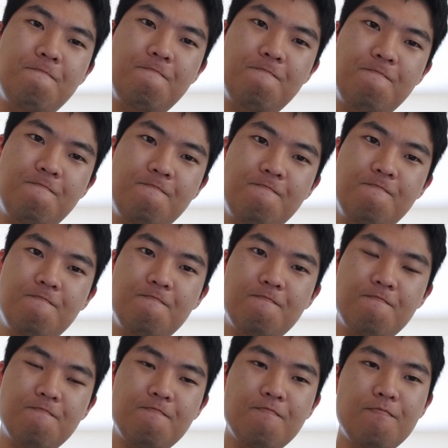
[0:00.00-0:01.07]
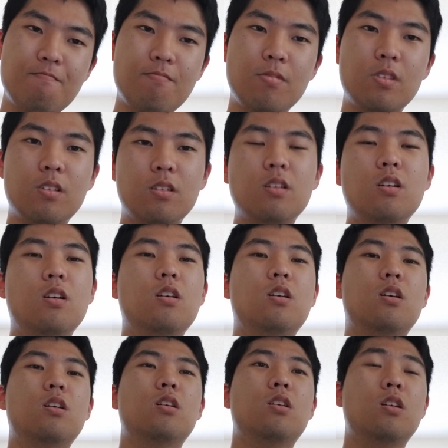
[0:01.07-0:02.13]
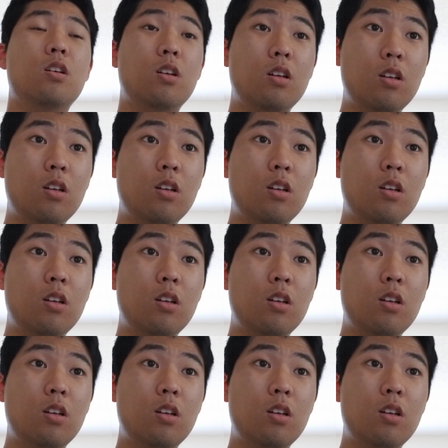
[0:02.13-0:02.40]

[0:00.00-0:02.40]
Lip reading: (no one is talking)